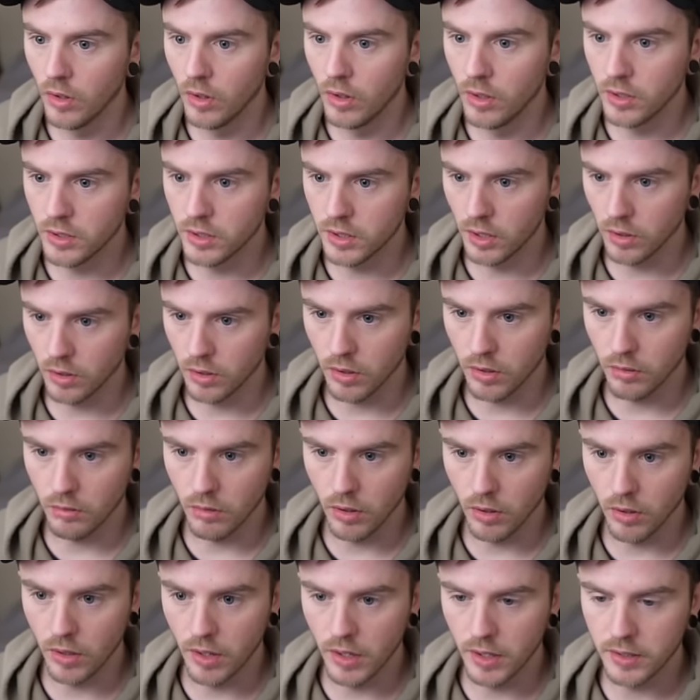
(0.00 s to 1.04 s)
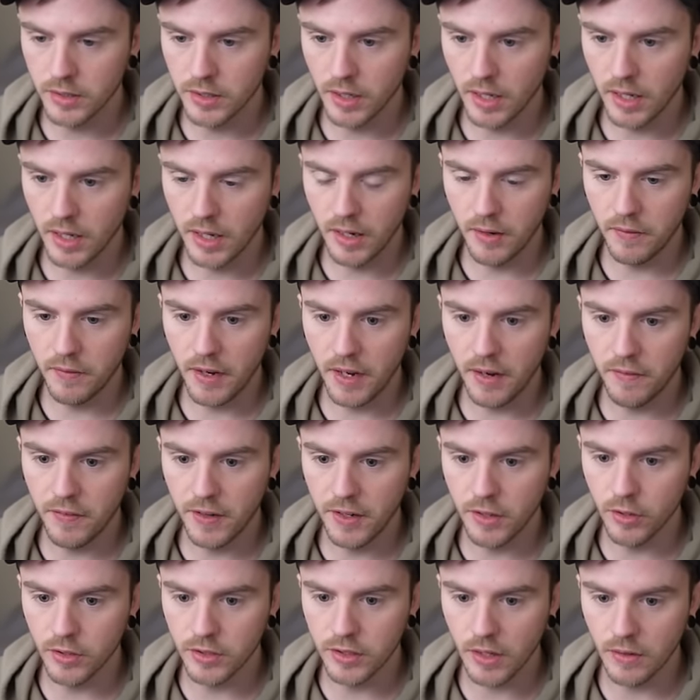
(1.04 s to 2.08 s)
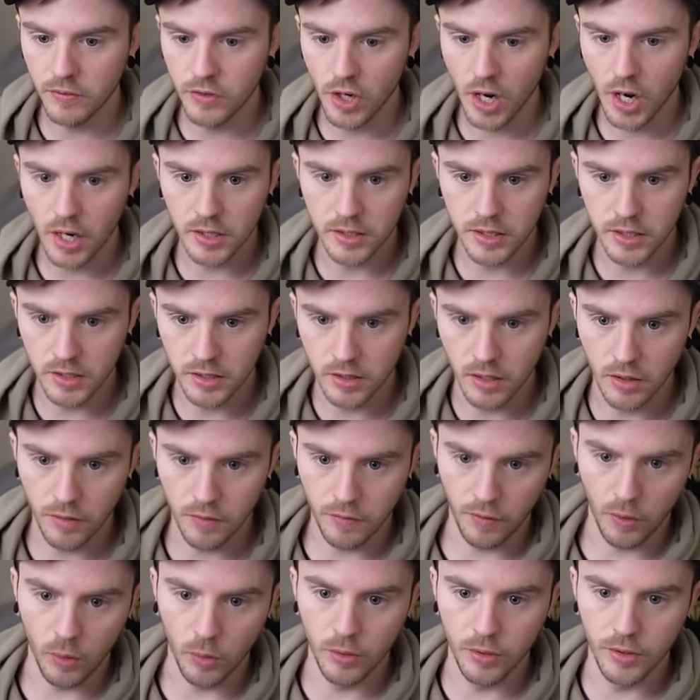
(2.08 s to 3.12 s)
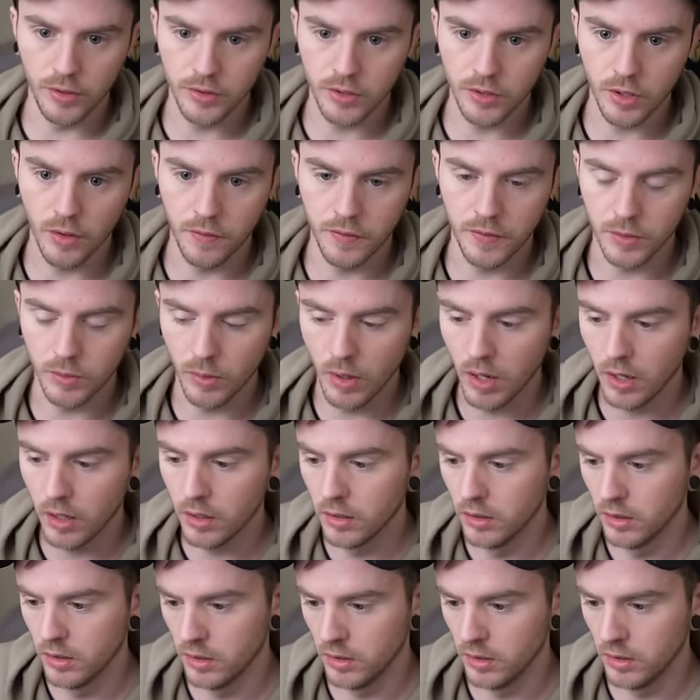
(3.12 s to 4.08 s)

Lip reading: Still going to run this. If he does have jacks, he's going to fold and stuff as well.